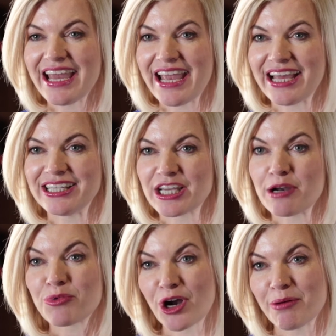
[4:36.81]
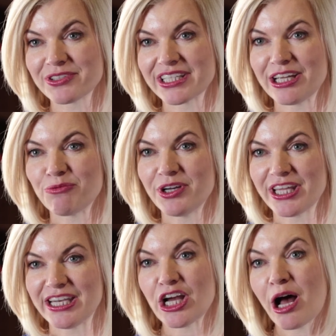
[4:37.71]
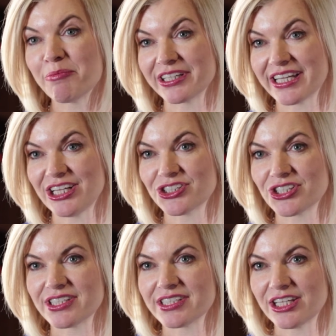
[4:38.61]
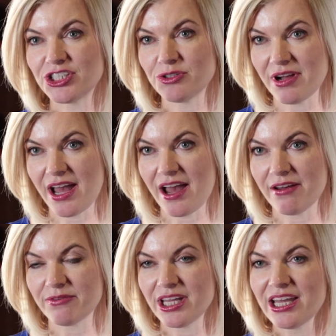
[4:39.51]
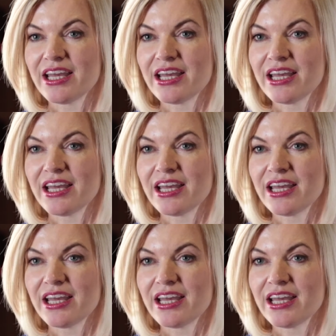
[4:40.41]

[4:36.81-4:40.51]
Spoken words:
and promptly with any obligations that you have.